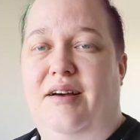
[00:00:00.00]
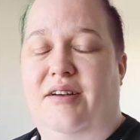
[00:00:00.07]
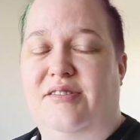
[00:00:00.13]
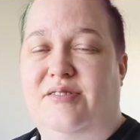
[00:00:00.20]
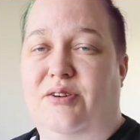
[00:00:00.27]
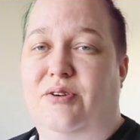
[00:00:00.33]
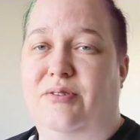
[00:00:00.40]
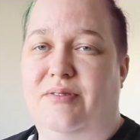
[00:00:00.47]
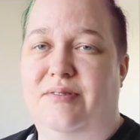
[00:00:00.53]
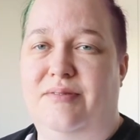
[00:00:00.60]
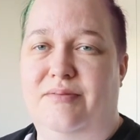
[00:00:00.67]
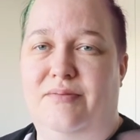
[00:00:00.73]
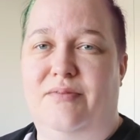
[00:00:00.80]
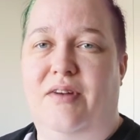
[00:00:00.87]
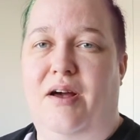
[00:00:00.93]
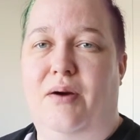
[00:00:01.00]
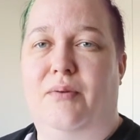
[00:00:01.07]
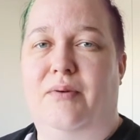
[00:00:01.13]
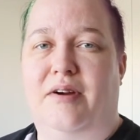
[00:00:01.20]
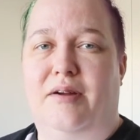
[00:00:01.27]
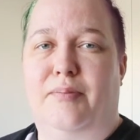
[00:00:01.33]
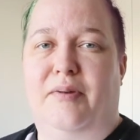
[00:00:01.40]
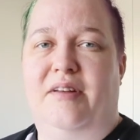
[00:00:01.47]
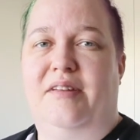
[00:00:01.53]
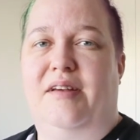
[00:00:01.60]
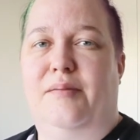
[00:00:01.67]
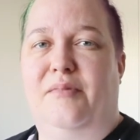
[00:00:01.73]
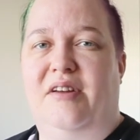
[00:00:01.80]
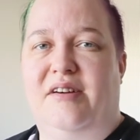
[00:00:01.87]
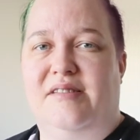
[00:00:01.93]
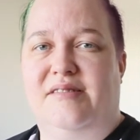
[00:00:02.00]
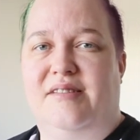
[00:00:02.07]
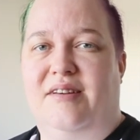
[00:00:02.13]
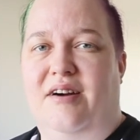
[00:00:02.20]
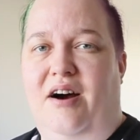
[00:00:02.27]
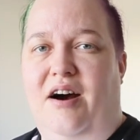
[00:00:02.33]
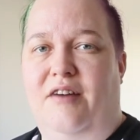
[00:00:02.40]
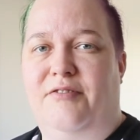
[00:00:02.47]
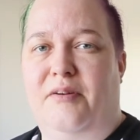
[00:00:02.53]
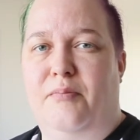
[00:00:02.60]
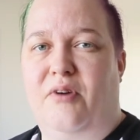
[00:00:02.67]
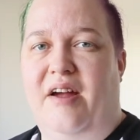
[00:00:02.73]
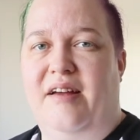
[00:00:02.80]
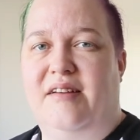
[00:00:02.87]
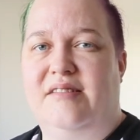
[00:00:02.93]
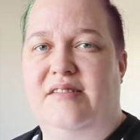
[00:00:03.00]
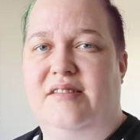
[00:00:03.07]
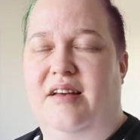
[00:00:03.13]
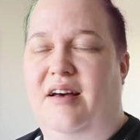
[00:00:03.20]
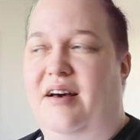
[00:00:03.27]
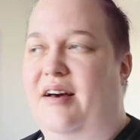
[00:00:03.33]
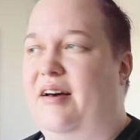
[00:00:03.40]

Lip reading: so at work my team does coffee breaks